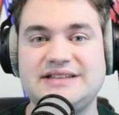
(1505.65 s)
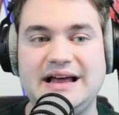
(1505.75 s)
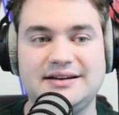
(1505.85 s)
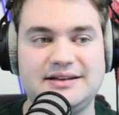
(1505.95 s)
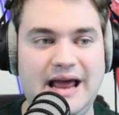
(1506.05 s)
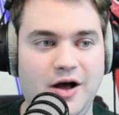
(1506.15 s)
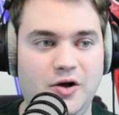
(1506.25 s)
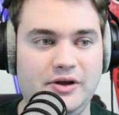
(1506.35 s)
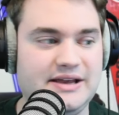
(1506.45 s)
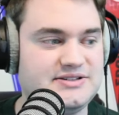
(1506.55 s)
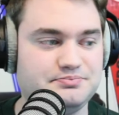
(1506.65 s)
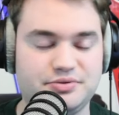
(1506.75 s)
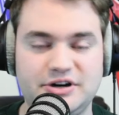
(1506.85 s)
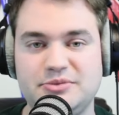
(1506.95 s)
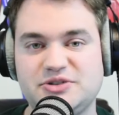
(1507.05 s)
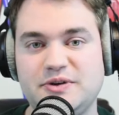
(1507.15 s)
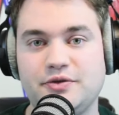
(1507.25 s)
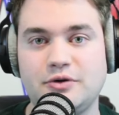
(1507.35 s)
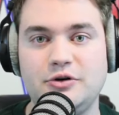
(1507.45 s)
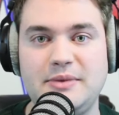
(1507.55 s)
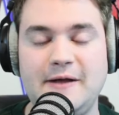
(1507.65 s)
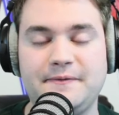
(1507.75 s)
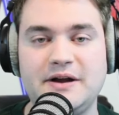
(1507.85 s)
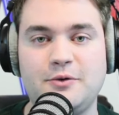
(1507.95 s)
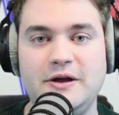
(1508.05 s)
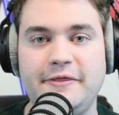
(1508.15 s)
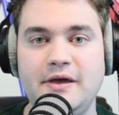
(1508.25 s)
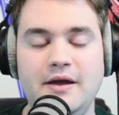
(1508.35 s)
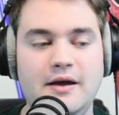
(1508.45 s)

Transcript: that Cal has pretty much been throwing him out there with,